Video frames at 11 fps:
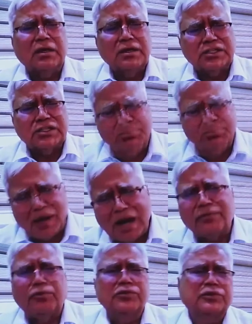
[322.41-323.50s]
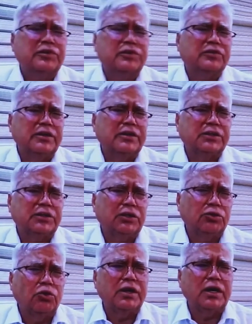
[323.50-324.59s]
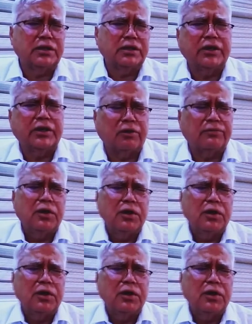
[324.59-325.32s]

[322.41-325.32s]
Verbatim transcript: smartphones in this country growing at the rate of